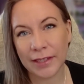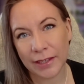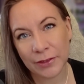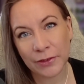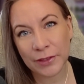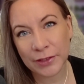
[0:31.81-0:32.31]

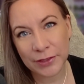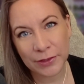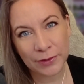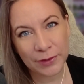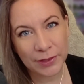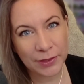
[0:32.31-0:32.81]
not a
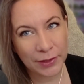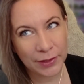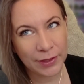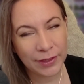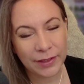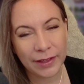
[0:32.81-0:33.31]
shock
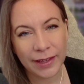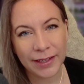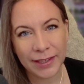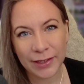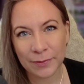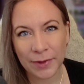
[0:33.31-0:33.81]
to
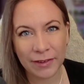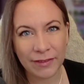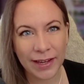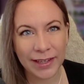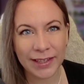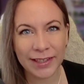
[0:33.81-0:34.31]
any of my
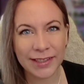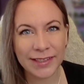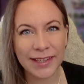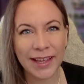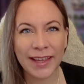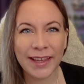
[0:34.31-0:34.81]
regulars.